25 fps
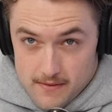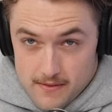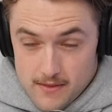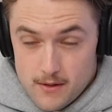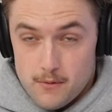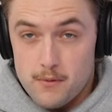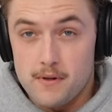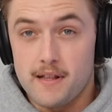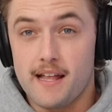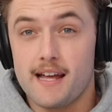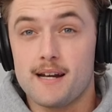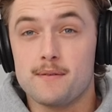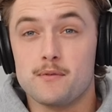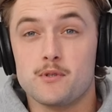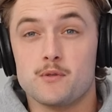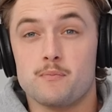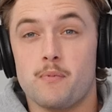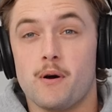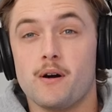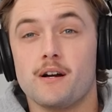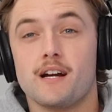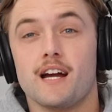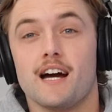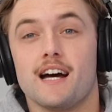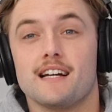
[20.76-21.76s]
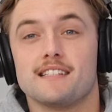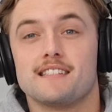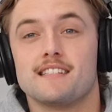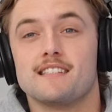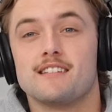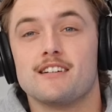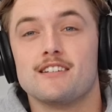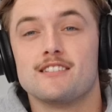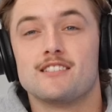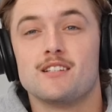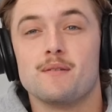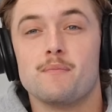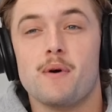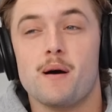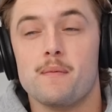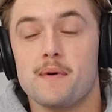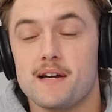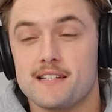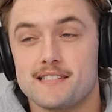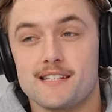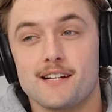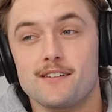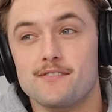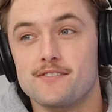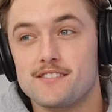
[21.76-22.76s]
The Relatables podcast is hosted by
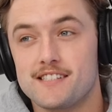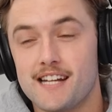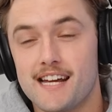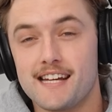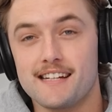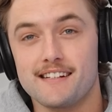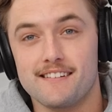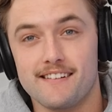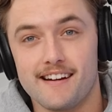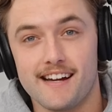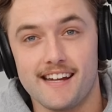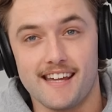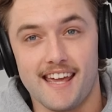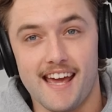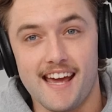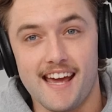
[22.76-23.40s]
myself, Jake Craig,